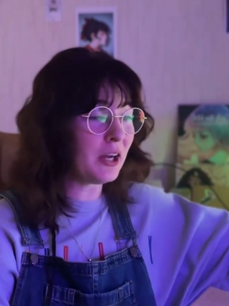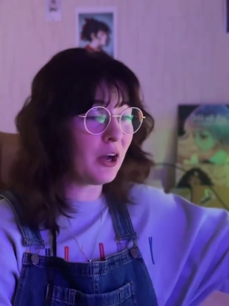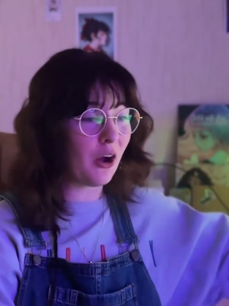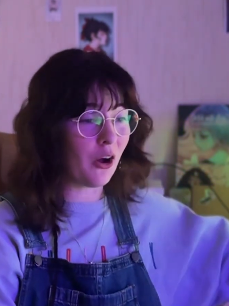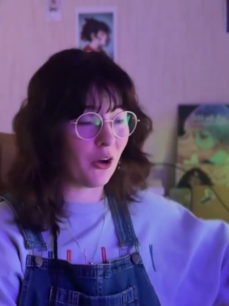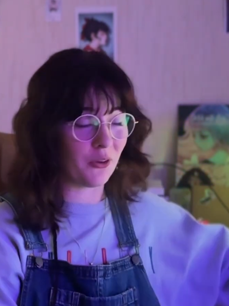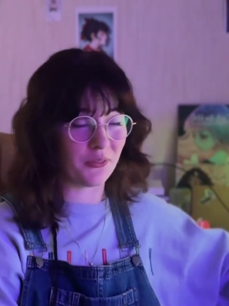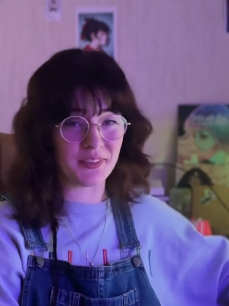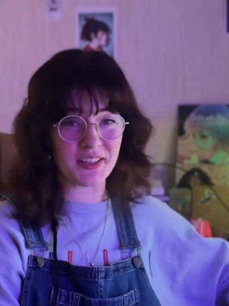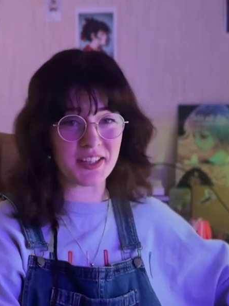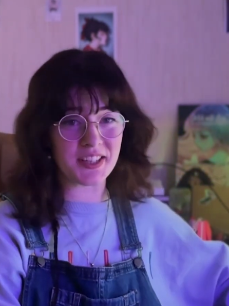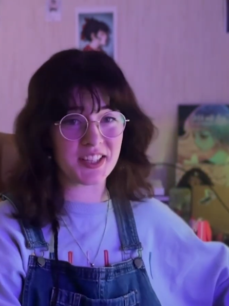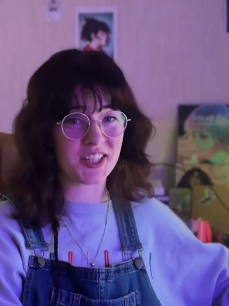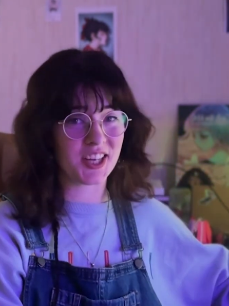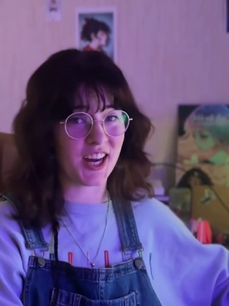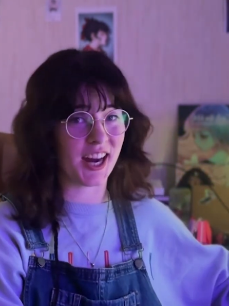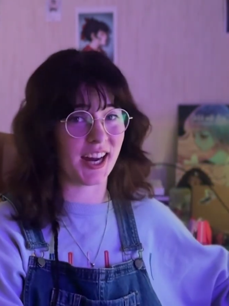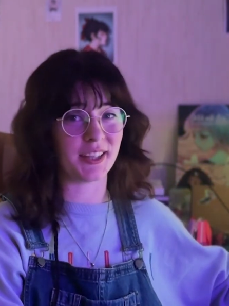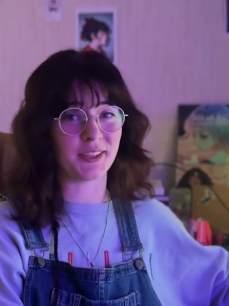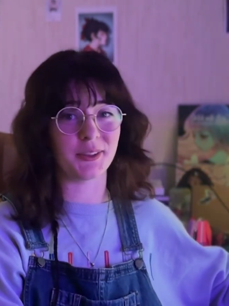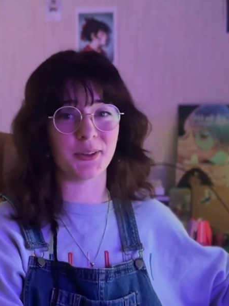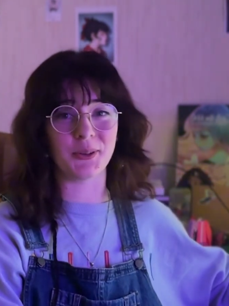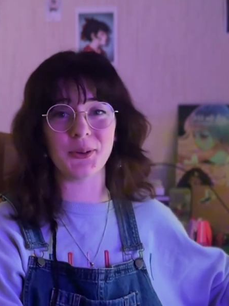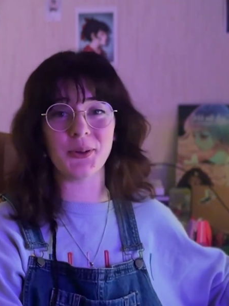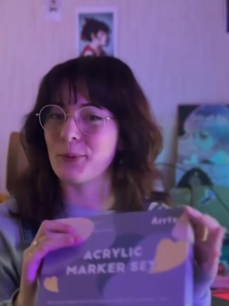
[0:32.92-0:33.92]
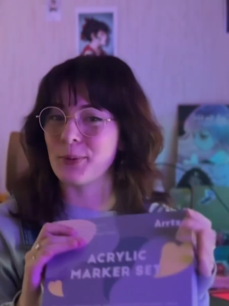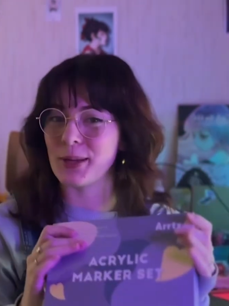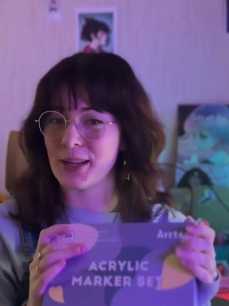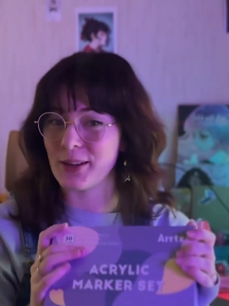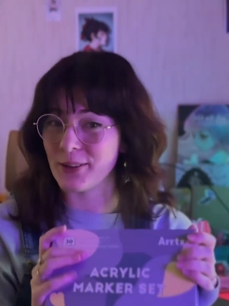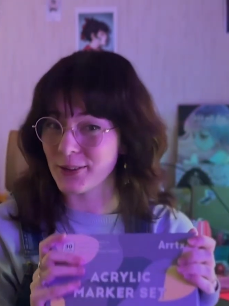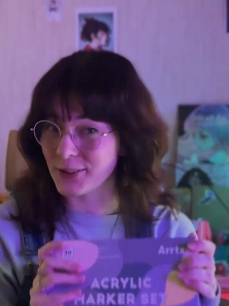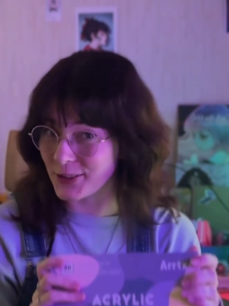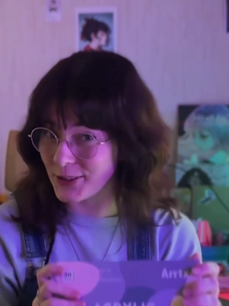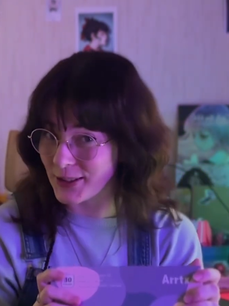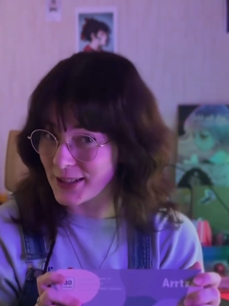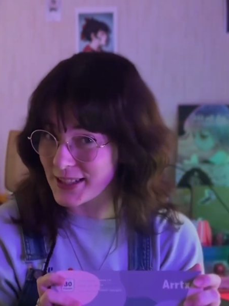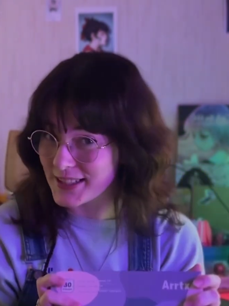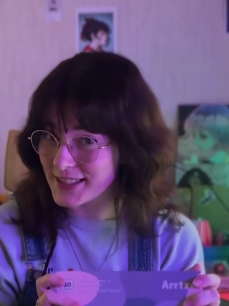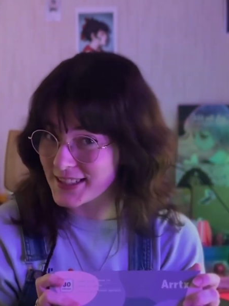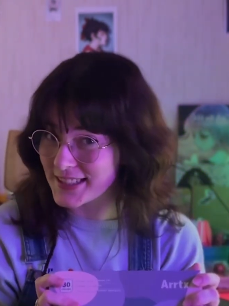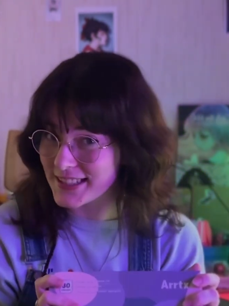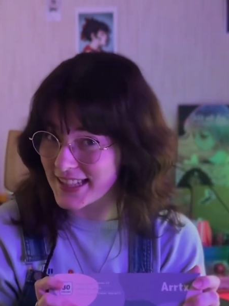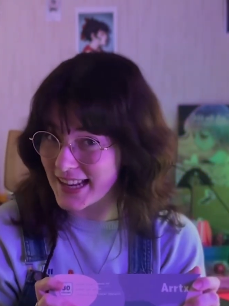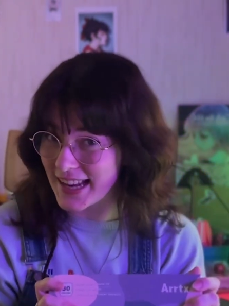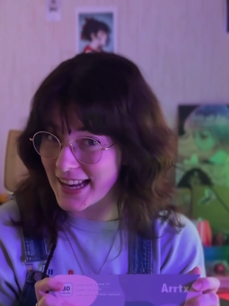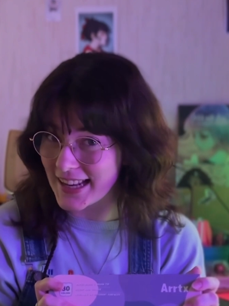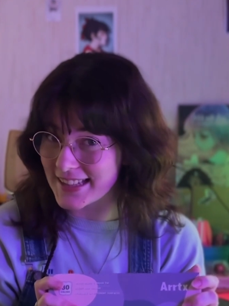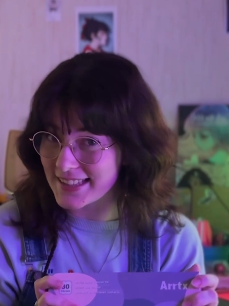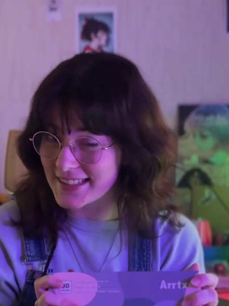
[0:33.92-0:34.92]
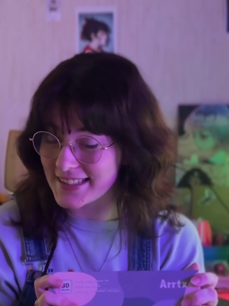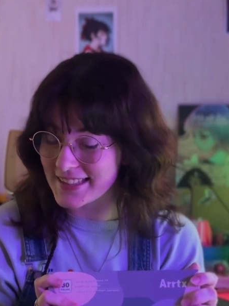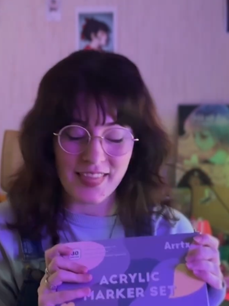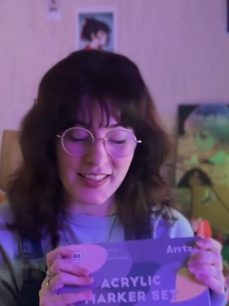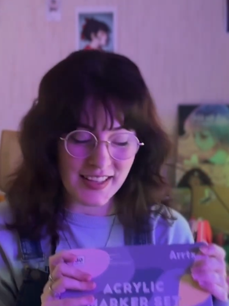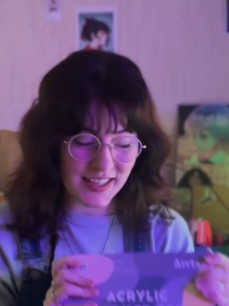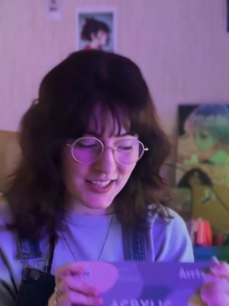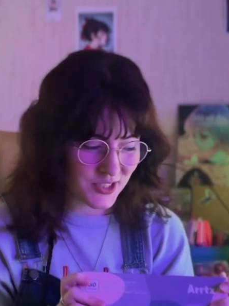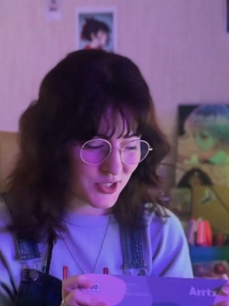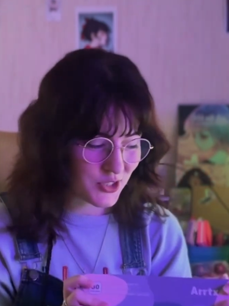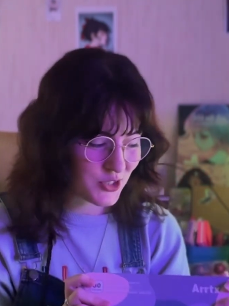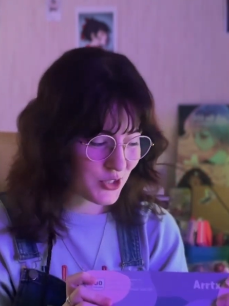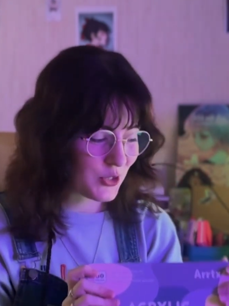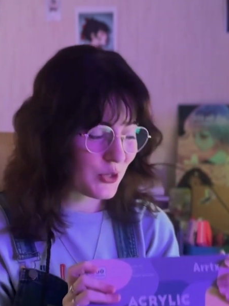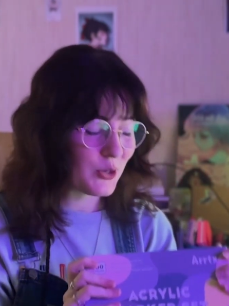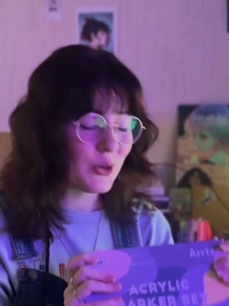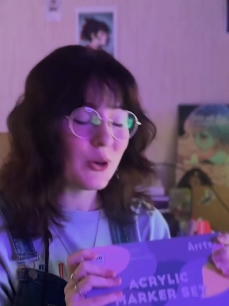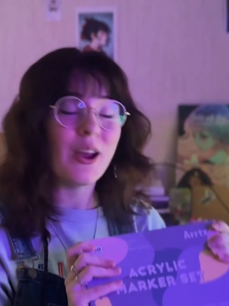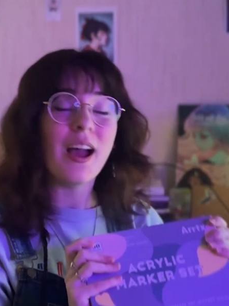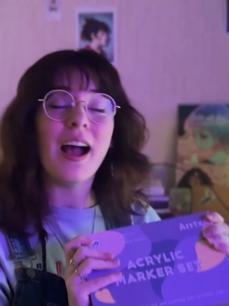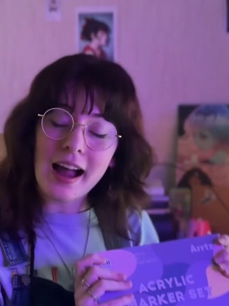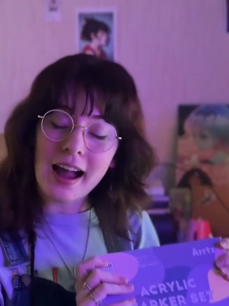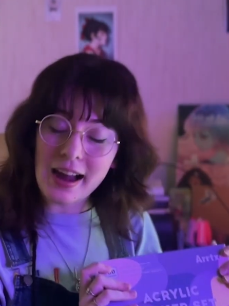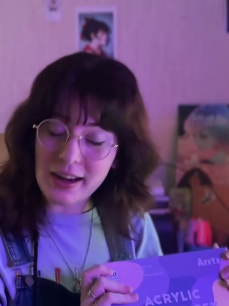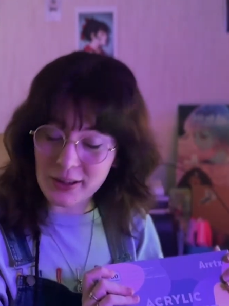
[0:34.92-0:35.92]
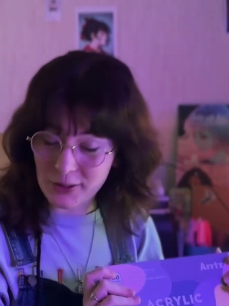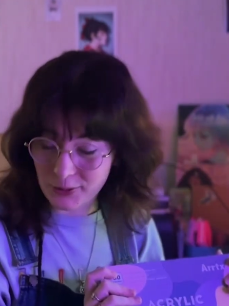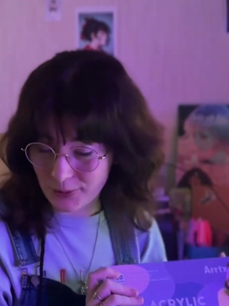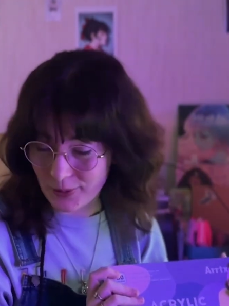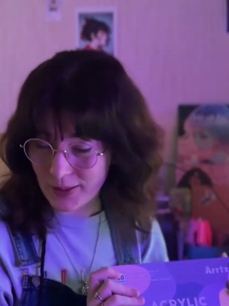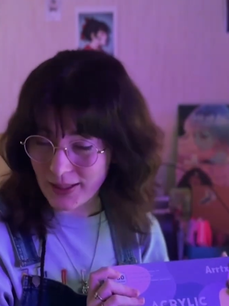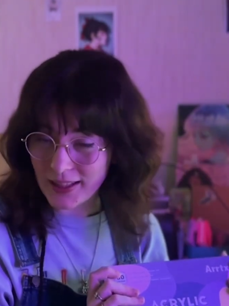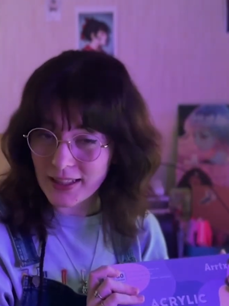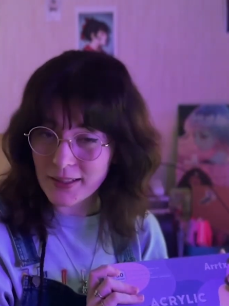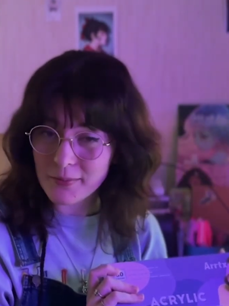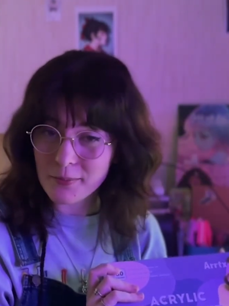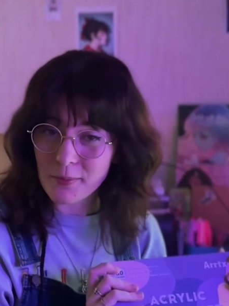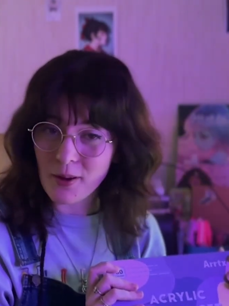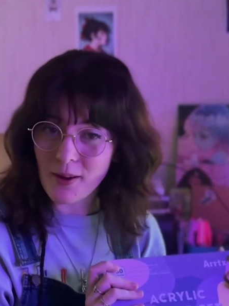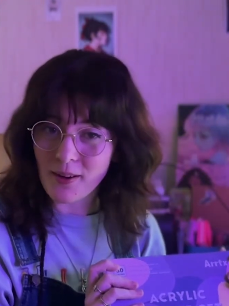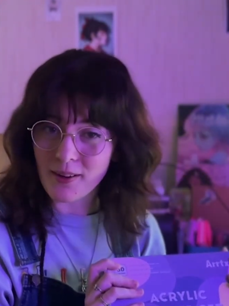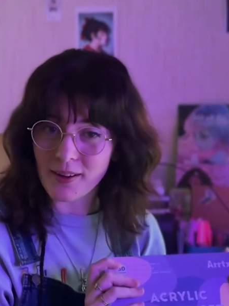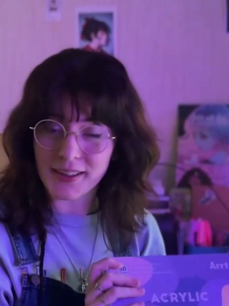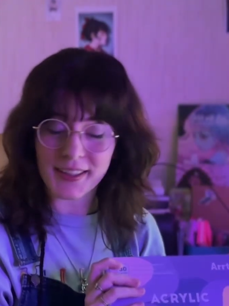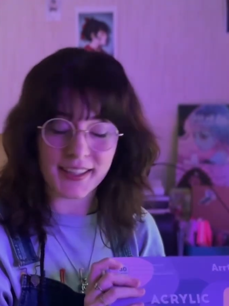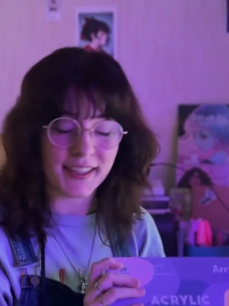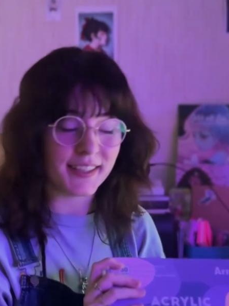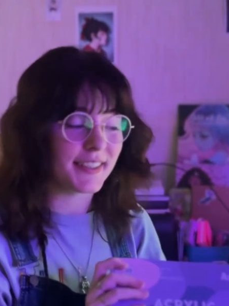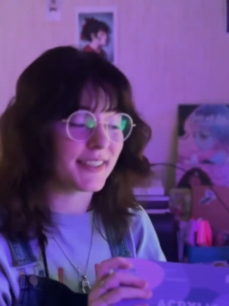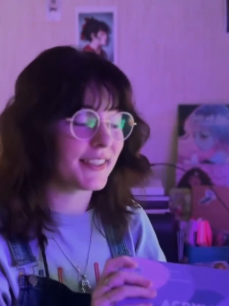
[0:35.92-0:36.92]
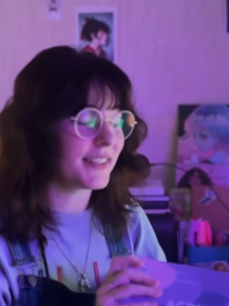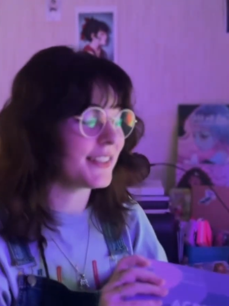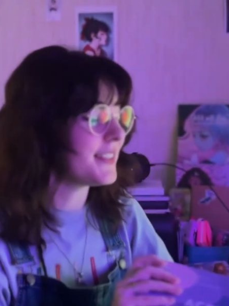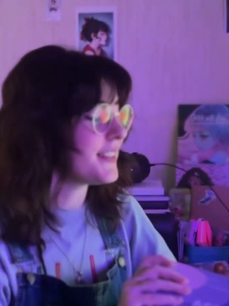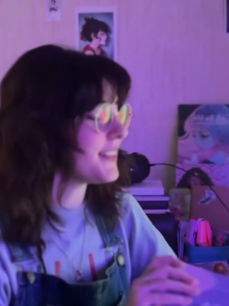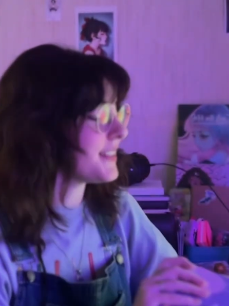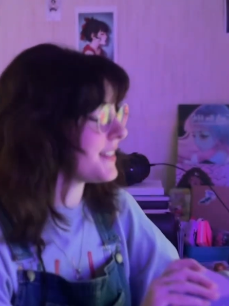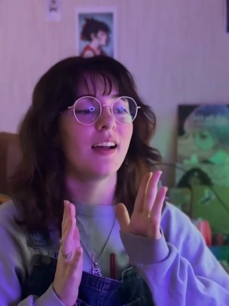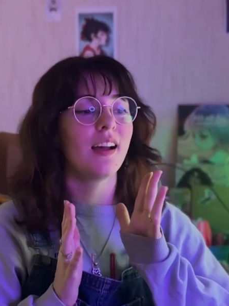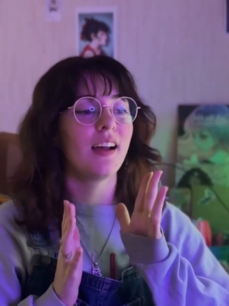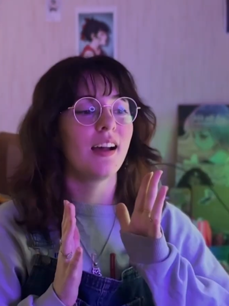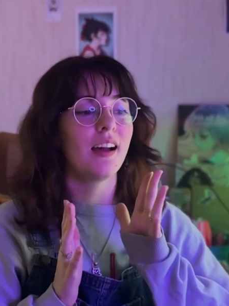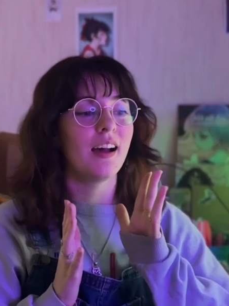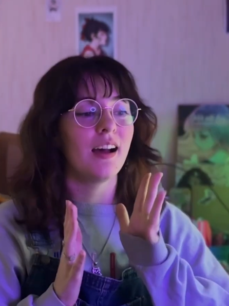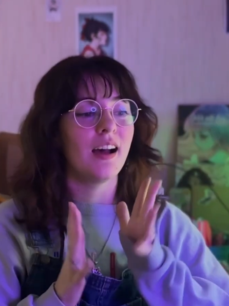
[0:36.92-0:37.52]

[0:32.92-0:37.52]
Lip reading: on this channel. We are going to test these two acrylic markers.